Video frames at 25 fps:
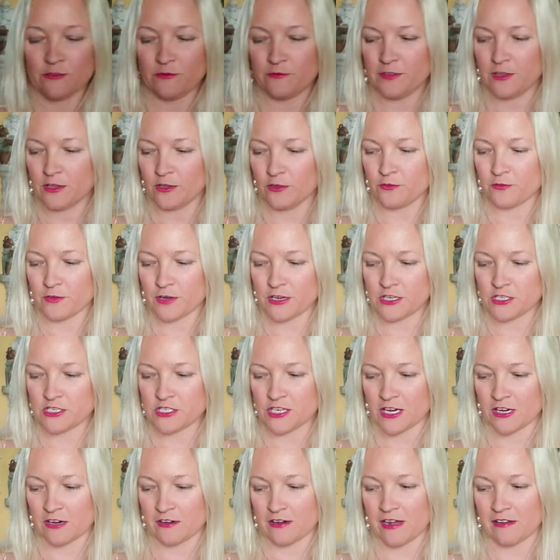feel free to
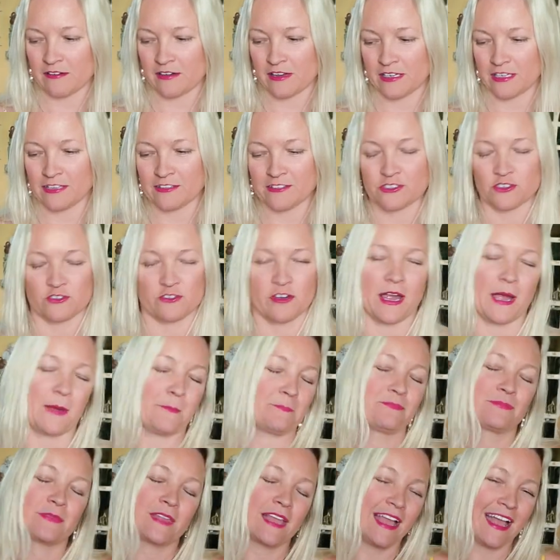check her out on
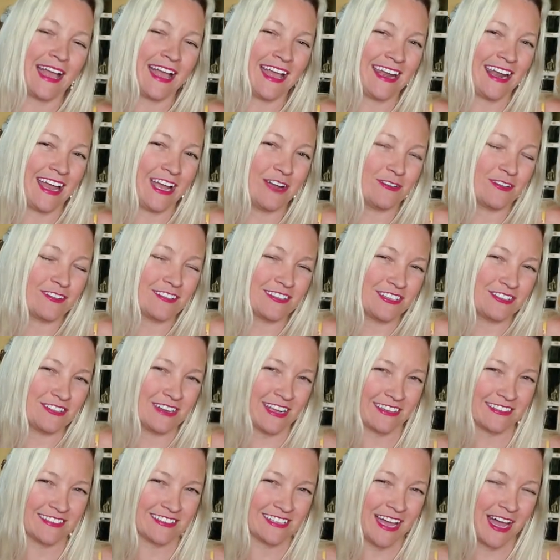Instagram. And I will see you
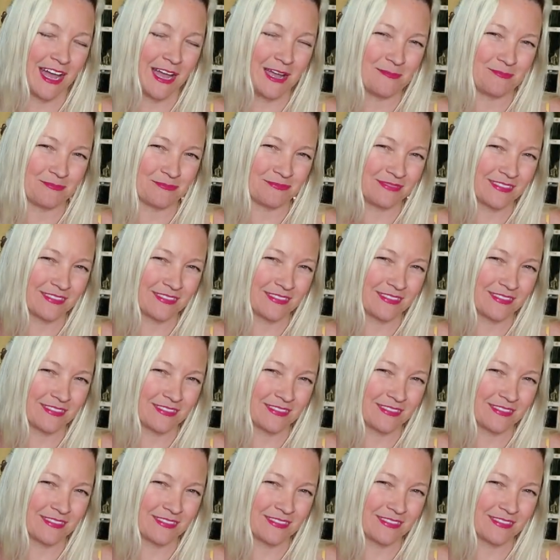next time.